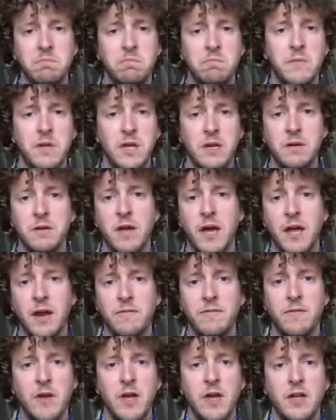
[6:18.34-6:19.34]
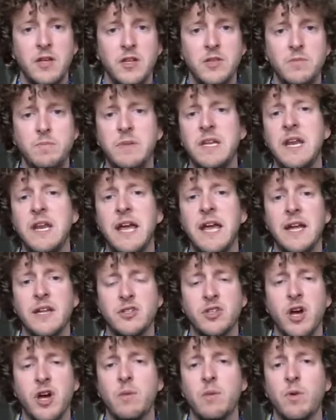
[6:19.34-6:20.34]
in kind of just being
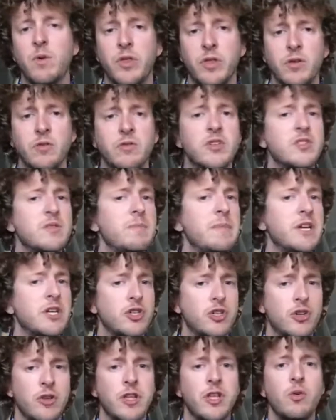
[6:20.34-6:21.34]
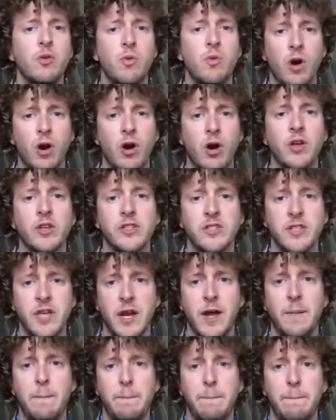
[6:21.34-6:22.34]
hands-on with you just to make sure that you are all set
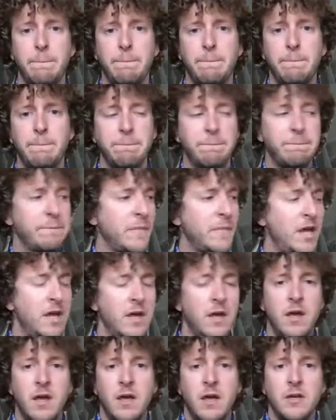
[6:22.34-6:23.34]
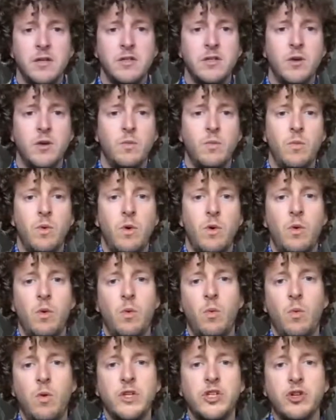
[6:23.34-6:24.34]
up. So
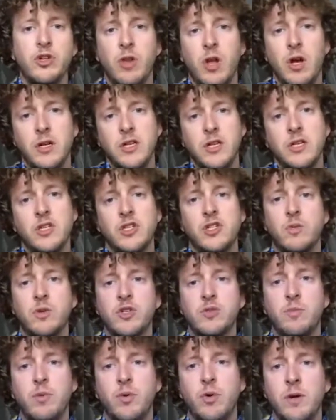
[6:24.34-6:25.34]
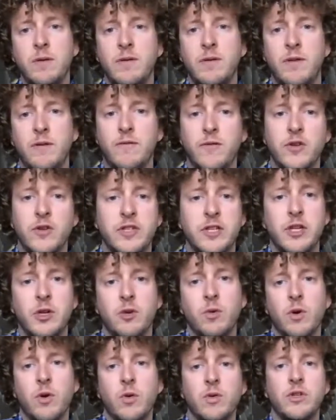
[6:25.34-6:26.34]
once you're logged into Switchboard, the first thing
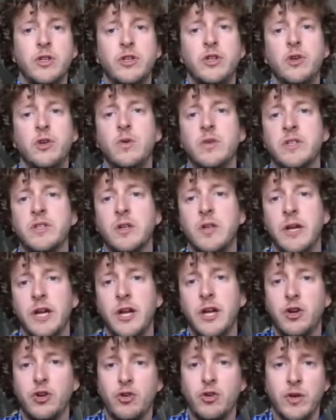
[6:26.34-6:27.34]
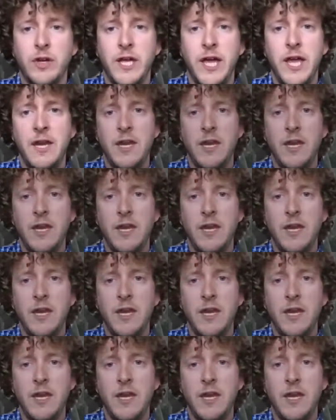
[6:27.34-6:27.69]
you are going to do is click Create